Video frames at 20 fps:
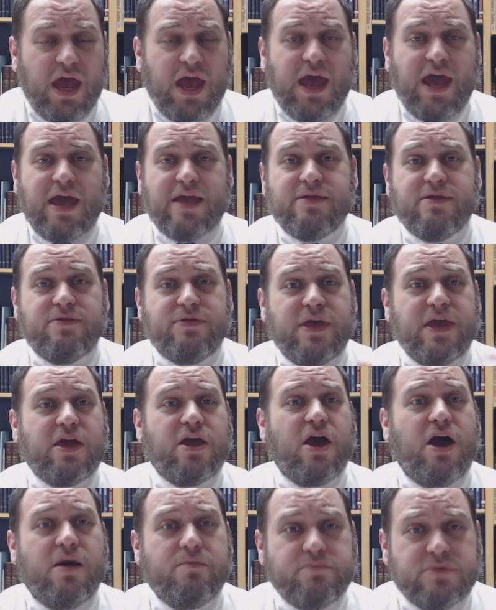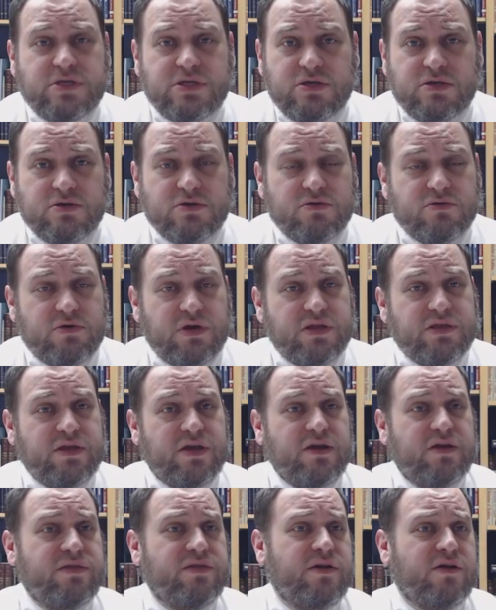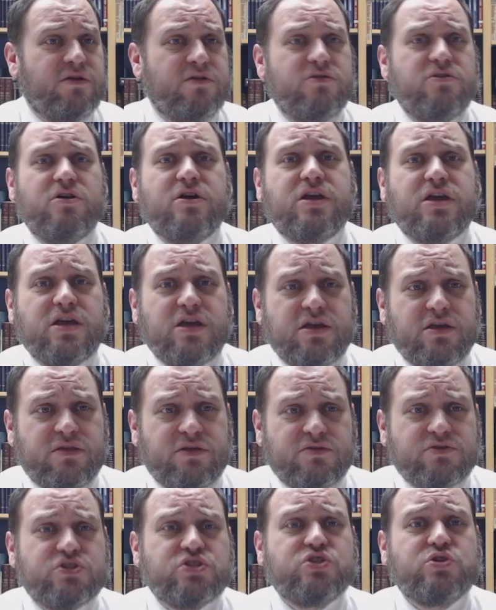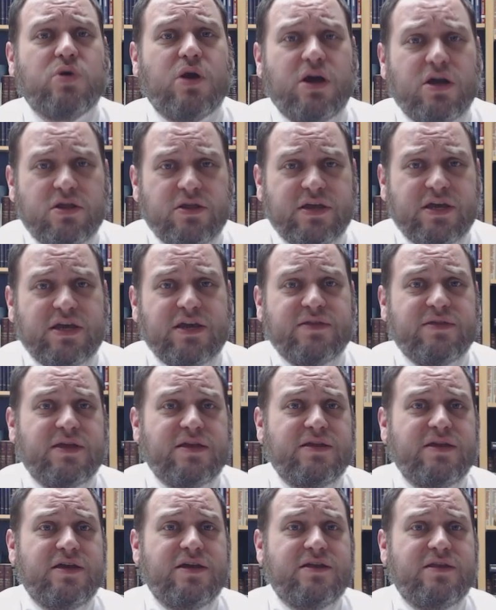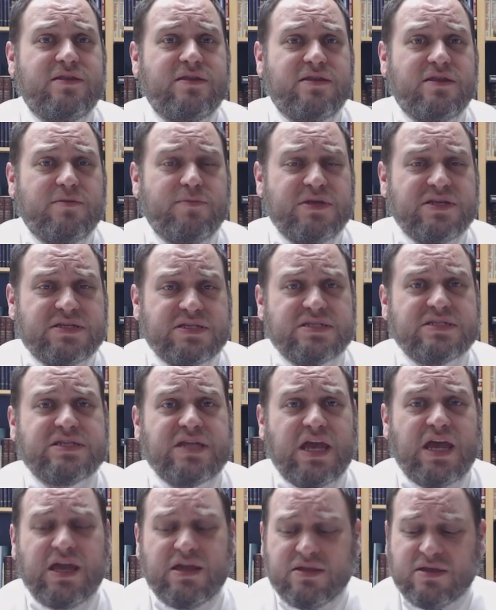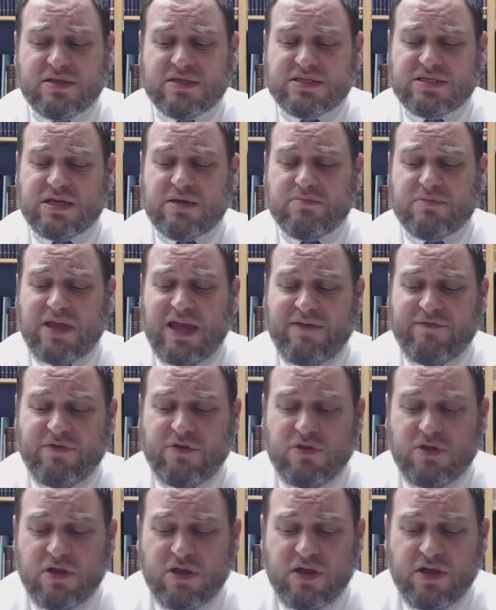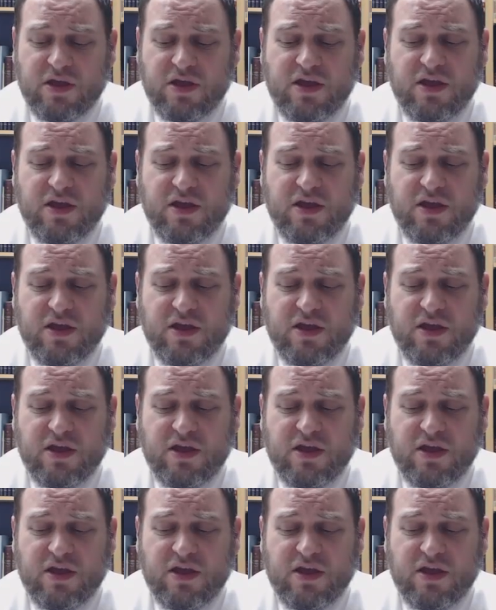and they come to you and they're struggling, and they need to be sustained on some level,